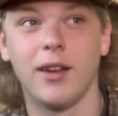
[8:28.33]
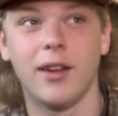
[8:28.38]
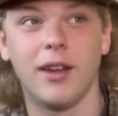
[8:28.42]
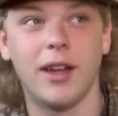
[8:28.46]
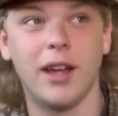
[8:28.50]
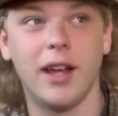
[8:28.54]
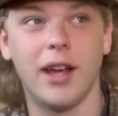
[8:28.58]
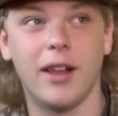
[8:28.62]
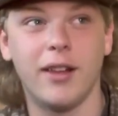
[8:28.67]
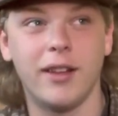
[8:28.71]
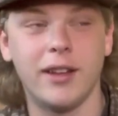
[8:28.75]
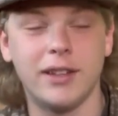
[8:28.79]

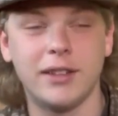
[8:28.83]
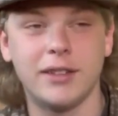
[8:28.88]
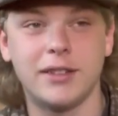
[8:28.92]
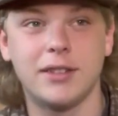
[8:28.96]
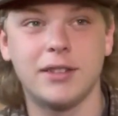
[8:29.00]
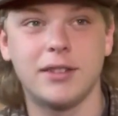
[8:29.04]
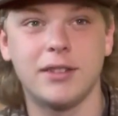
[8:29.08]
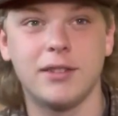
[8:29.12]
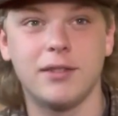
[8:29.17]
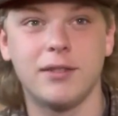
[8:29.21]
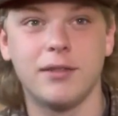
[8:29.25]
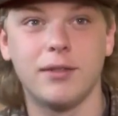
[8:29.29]
at
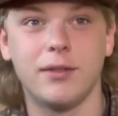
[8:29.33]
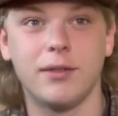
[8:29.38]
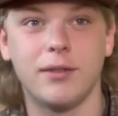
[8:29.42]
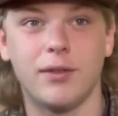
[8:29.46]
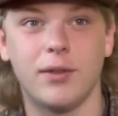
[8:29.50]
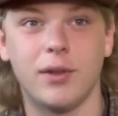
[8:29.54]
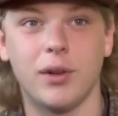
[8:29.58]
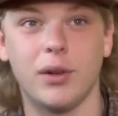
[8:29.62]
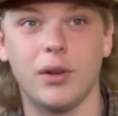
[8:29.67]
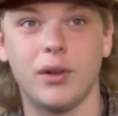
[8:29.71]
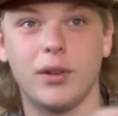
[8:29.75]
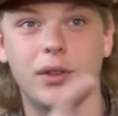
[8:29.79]
least
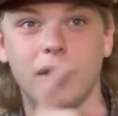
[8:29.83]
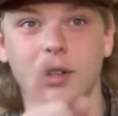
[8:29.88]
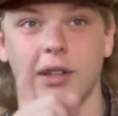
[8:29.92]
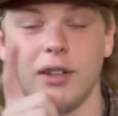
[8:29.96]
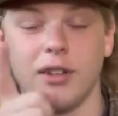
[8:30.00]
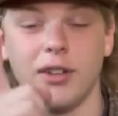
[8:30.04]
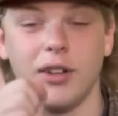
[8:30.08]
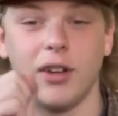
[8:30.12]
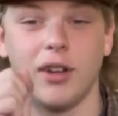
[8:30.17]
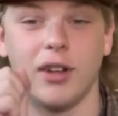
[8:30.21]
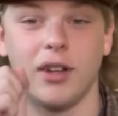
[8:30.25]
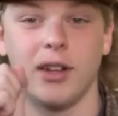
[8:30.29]
for
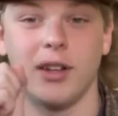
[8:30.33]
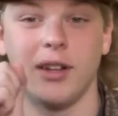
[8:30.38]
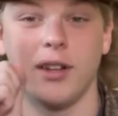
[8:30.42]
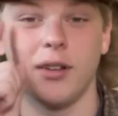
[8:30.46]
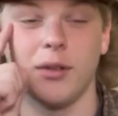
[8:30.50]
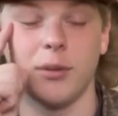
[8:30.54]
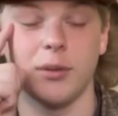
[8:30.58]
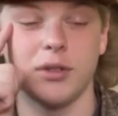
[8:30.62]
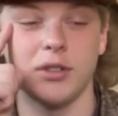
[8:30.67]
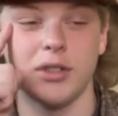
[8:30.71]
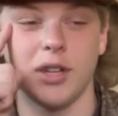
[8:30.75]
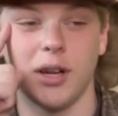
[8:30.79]
Kentucky,
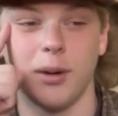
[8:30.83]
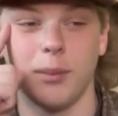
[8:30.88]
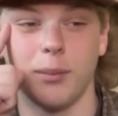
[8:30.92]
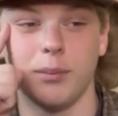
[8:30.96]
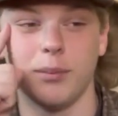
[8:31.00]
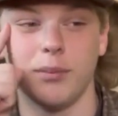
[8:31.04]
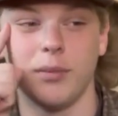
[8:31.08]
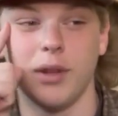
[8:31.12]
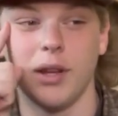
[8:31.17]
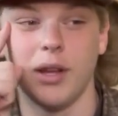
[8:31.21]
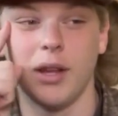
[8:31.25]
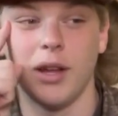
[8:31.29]
which
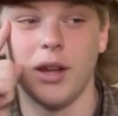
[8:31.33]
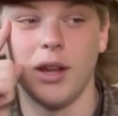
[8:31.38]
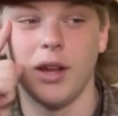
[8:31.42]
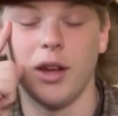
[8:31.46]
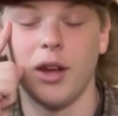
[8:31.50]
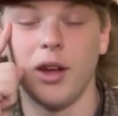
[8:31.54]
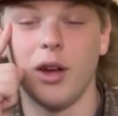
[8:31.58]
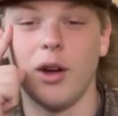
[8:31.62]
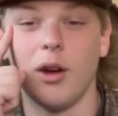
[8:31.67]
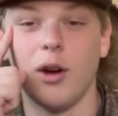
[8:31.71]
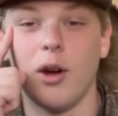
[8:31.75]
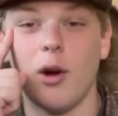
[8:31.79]

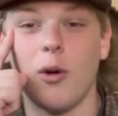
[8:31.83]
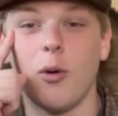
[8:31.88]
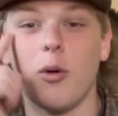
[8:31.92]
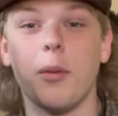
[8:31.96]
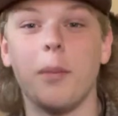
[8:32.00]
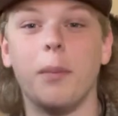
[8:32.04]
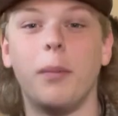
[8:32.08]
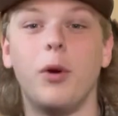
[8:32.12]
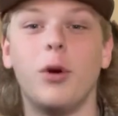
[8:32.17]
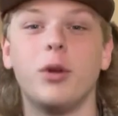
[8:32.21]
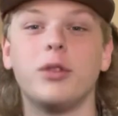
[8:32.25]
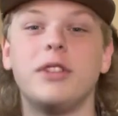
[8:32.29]
we're
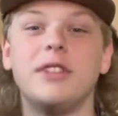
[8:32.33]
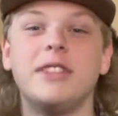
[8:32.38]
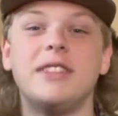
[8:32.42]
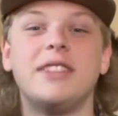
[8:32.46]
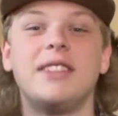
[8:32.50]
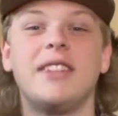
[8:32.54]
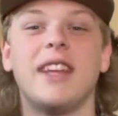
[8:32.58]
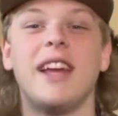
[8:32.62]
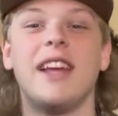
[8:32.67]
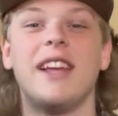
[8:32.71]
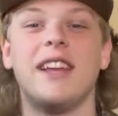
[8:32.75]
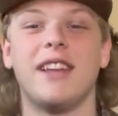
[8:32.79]

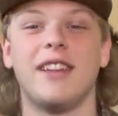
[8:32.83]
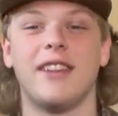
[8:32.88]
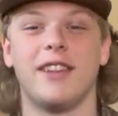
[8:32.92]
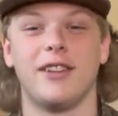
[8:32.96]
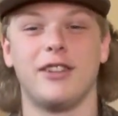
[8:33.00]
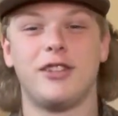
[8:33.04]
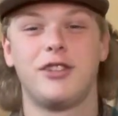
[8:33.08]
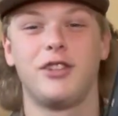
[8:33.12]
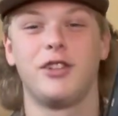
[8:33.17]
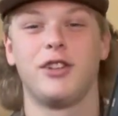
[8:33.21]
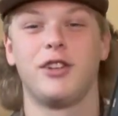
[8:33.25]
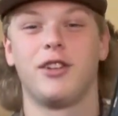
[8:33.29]
multi-stating it
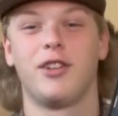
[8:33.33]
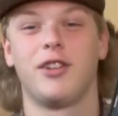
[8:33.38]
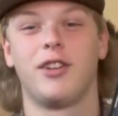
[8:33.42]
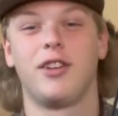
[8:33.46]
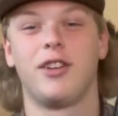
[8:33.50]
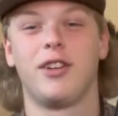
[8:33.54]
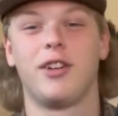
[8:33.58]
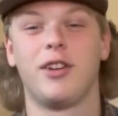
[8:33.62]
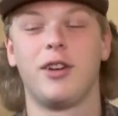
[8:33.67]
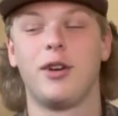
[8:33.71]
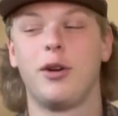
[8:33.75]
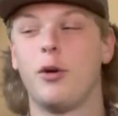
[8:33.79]
this year.
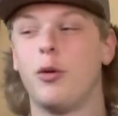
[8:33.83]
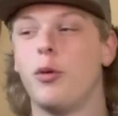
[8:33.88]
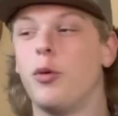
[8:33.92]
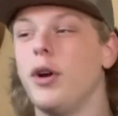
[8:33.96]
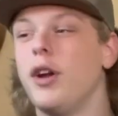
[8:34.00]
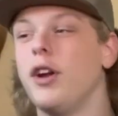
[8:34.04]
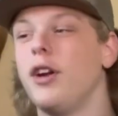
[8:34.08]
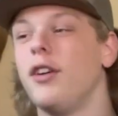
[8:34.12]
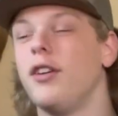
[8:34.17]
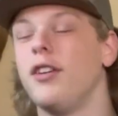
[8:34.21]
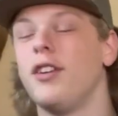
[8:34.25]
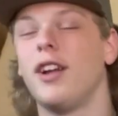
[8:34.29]
We
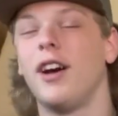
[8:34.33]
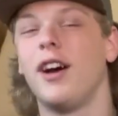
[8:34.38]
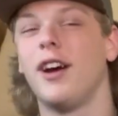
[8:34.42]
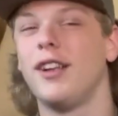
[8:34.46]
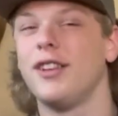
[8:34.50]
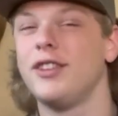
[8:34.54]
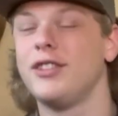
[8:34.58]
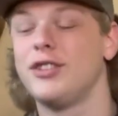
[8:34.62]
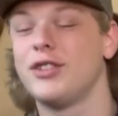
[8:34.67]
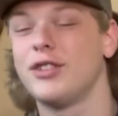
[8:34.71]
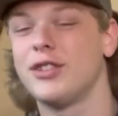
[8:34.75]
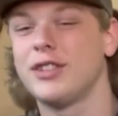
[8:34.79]
are
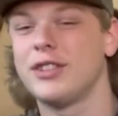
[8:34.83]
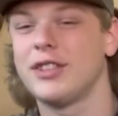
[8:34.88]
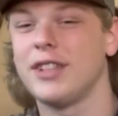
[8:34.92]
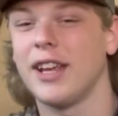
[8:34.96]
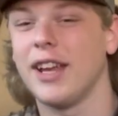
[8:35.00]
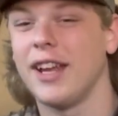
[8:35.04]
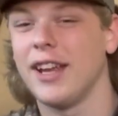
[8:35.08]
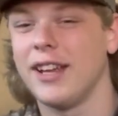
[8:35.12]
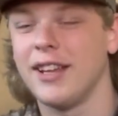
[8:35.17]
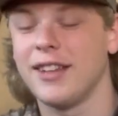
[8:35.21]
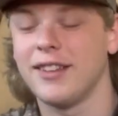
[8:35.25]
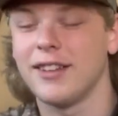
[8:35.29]
not just
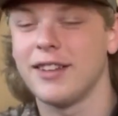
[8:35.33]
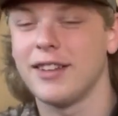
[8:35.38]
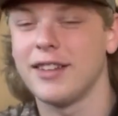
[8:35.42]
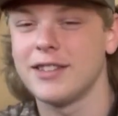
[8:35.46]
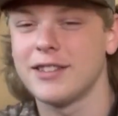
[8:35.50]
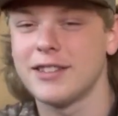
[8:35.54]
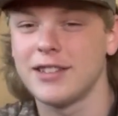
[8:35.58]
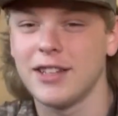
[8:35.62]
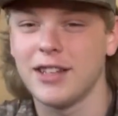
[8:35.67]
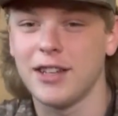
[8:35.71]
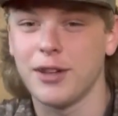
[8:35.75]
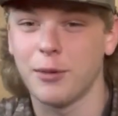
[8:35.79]
staying in
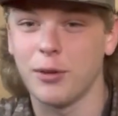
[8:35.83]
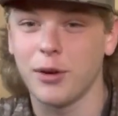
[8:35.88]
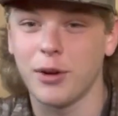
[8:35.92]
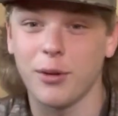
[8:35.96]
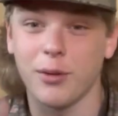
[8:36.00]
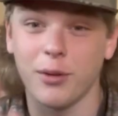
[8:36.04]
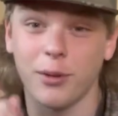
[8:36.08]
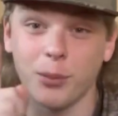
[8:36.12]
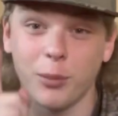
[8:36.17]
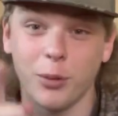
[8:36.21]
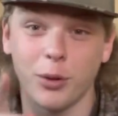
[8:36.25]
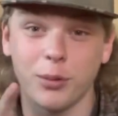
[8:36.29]
Tennessee. We're
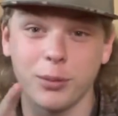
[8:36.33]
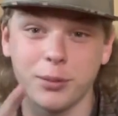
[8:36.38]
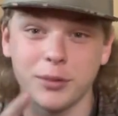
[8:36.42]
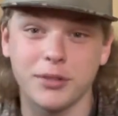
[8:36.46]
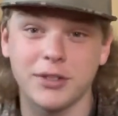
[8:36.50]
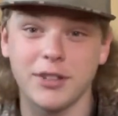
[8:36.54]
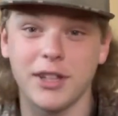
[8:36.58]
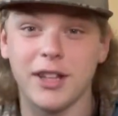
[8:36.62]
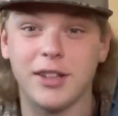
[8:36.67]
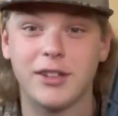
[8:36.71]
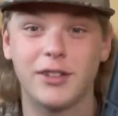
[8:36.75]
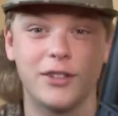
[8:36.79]
going to multiple
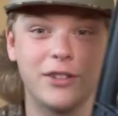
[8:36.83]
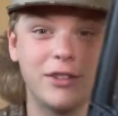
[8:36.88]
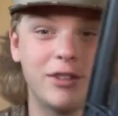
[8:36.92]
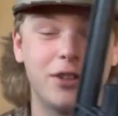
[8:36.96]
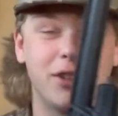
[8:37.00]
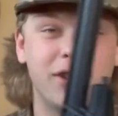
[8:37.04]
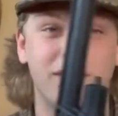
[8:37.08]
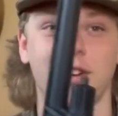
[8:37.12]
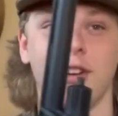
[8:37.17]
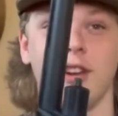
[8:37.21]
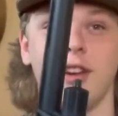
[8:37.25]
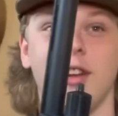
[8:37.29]
states this
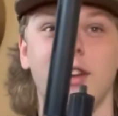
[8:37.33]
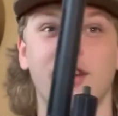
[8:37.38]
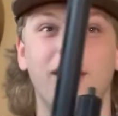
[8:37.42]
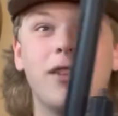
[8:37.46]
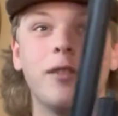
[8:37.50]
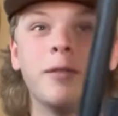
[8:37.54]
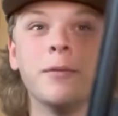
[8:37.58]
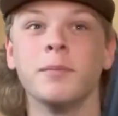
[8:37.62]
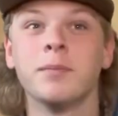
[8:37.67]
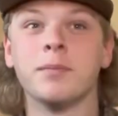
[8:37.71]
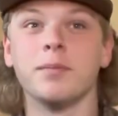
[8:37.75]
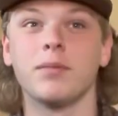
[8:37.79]
year.
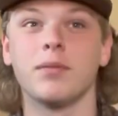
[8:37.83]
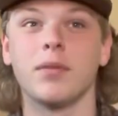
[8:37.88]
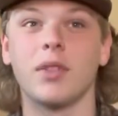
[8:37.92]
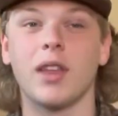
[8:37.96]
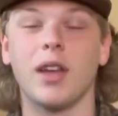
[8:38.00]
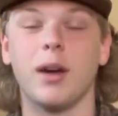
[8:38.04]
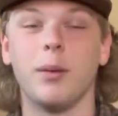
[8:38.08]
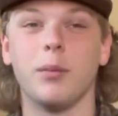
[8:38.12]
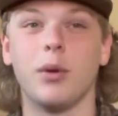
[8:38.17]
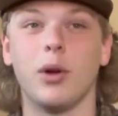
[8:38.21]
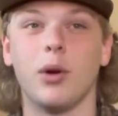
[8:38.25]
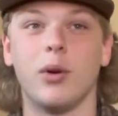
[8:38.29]

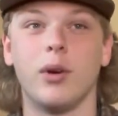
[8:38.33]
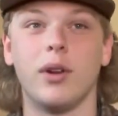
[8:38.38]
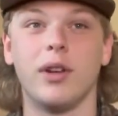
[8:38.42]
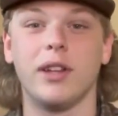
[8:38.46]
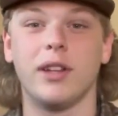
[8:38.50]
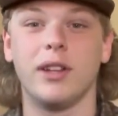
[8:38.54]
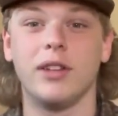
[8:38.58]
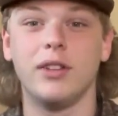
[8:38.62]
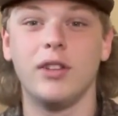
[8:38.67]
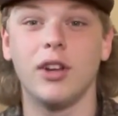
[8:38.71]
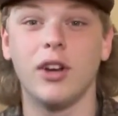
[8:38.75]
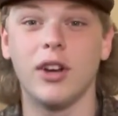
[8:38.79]
I'm going to
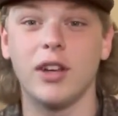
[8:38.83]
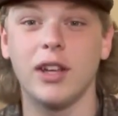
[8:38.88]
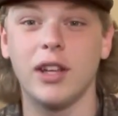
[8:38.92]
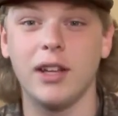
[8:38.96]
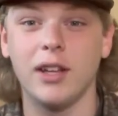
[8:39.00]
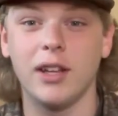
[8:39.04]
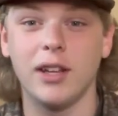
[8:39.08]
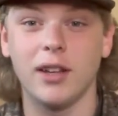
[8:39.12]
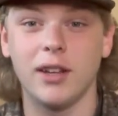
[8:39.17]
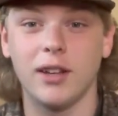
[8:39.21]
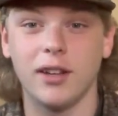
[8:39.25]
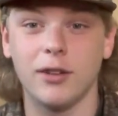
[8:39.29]

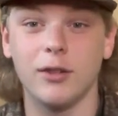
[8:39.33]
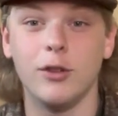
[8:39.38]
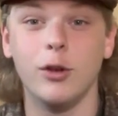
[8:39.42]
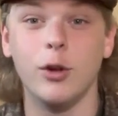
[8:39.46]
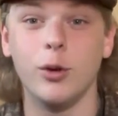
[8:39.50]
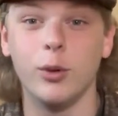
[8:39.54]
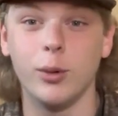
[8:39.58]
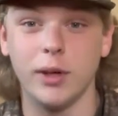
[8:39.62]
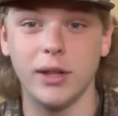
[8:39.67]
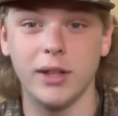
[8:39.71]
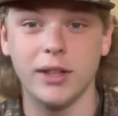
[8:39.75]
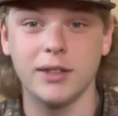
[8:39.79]
Kentucky in
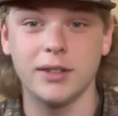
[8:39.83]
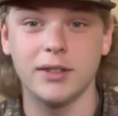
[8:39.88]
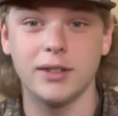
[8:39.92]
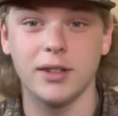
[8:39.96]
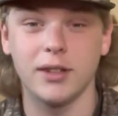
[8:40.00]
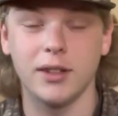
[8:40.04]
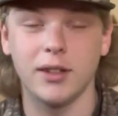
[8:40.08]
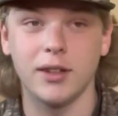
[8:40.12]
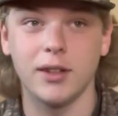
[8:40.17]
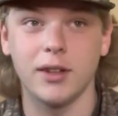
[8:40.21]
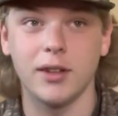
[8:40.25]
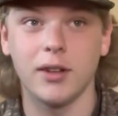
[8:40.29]
2 weeks
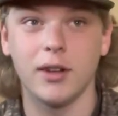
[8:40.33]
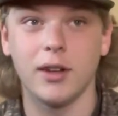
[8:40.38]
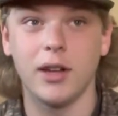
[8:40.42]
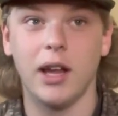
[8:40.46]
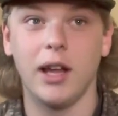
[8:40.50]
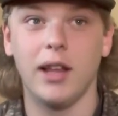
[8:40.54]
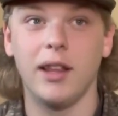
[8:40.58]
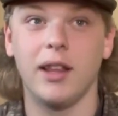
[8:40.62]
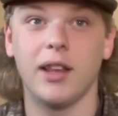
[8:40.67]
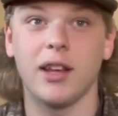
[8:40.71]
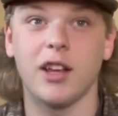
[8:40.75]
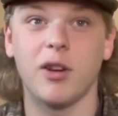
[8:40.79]

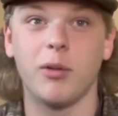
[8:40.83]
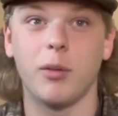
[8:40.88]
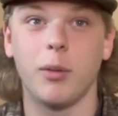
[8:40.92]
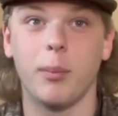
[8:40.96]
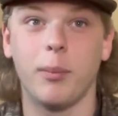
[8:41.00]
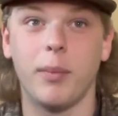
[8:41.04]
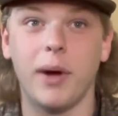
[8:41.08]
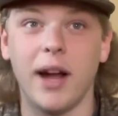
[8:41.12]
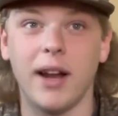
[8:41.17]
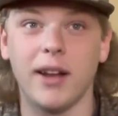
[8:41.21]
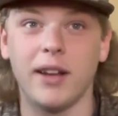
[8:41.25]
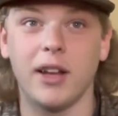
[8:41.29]
and coming
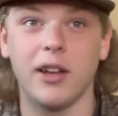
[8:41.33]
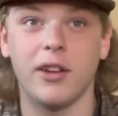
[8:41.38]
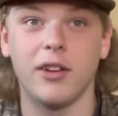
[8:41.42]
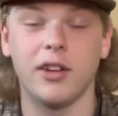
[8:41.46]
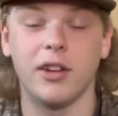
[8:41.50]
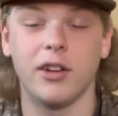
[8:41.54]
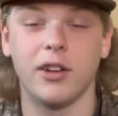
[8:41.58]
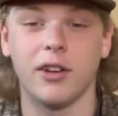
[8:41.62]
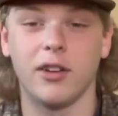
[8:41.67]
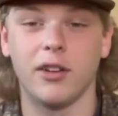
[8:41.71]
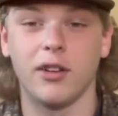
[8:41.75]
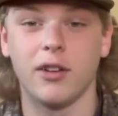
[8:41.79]
back down
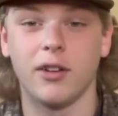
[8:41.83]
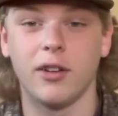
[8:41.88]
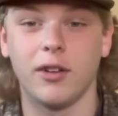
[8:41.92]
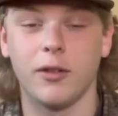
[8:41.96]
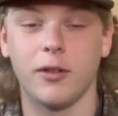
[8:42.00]
here